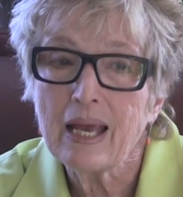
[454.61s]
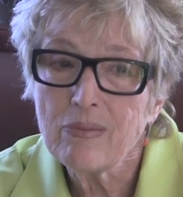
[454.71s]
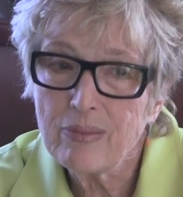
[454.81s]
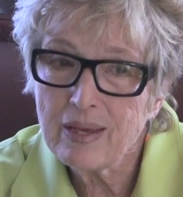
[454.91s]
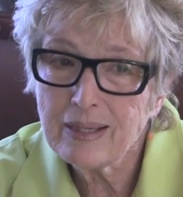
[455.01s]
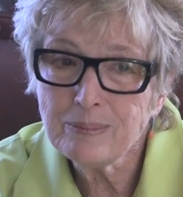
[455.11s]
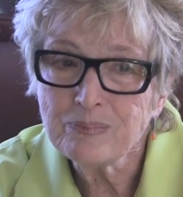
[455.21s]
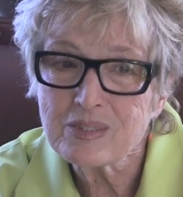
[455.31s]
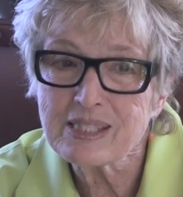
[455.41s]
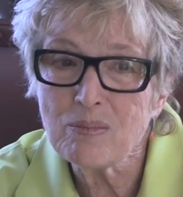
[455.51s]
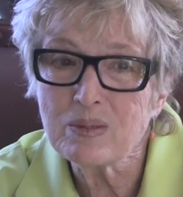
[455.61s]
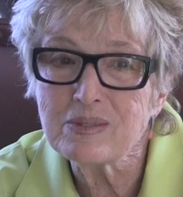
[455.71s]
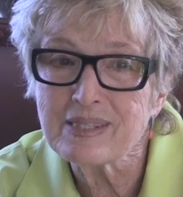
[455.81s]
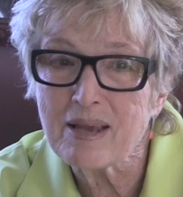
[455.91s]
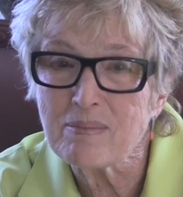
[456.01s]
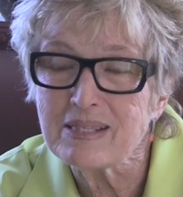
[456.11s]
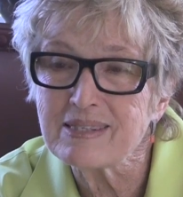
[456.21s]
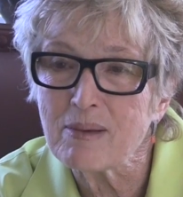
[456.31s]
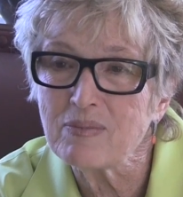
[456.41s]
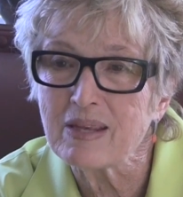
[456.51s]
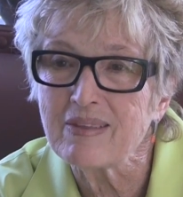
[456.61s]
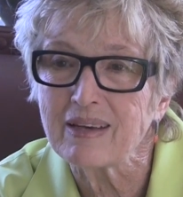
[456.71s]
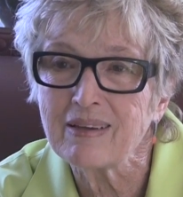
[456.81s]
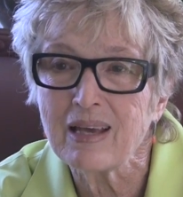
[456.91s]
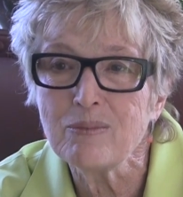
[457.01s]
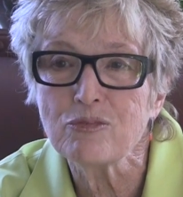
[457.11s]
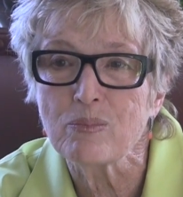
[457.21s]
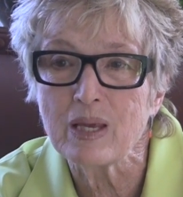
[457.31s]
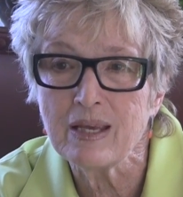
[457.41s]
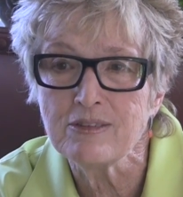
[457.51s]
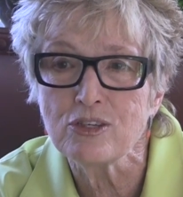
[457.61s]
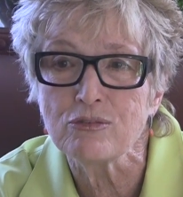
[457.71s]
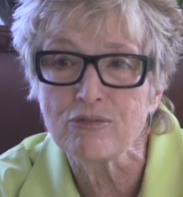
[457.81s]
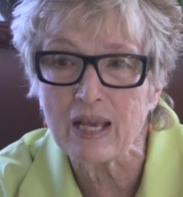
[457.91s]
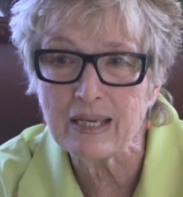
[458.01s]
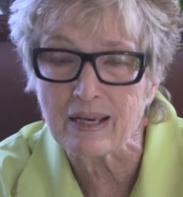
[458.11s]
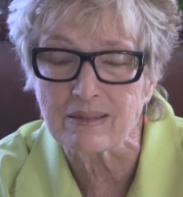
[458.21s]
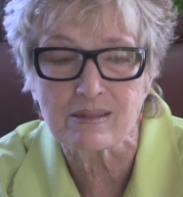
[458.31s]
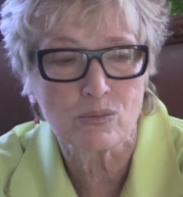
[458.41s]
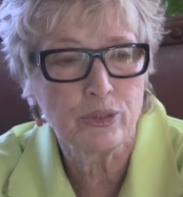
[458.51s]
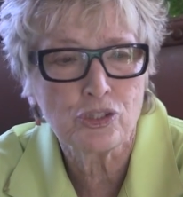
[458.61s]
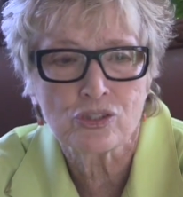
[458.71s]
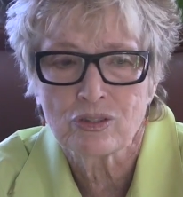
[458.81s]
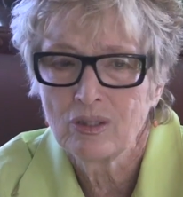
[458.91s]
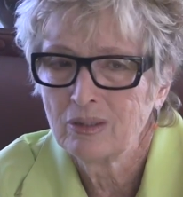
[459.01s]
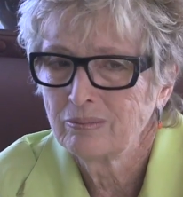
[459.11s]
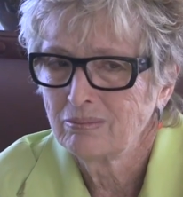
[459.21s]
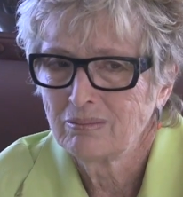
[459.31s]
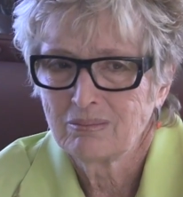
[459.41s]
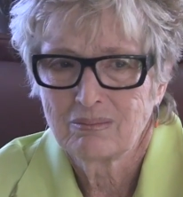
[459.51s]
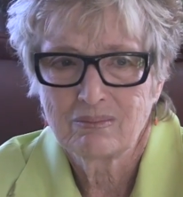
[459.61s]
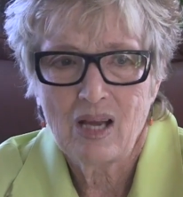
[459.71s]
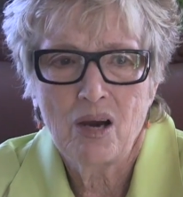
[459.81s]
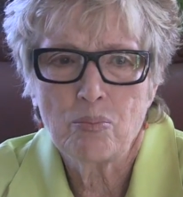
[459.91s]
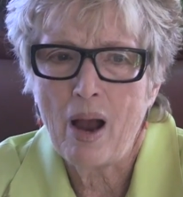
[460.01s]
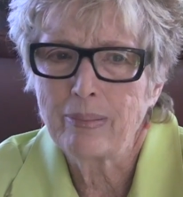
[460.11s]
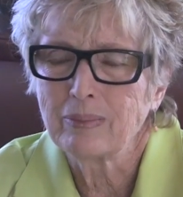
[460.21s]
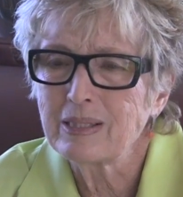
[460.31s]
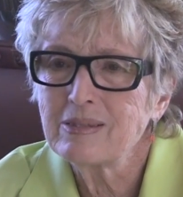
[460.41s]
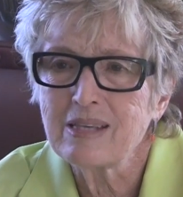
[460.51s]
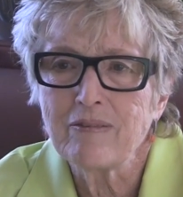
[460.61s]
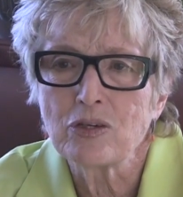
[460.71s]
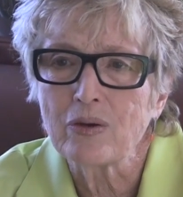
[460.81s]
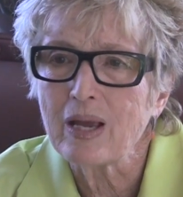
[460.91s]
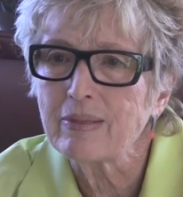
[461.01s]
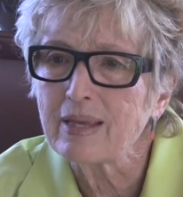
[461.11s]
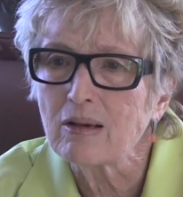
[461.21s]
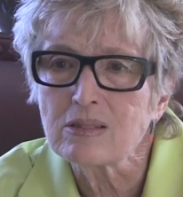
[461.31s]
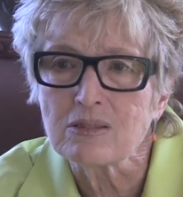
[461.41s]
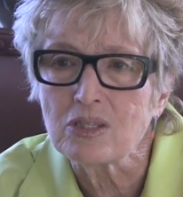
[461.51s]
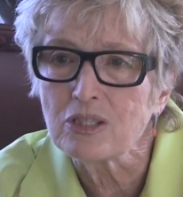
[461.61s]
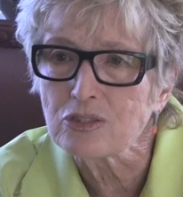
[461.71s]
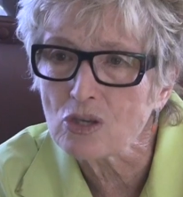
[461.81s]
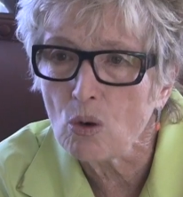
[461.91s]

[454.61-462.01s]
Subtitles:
And then someone sent me something that came from the Hindu Vedas, which are probably 7,000 or 8,000 years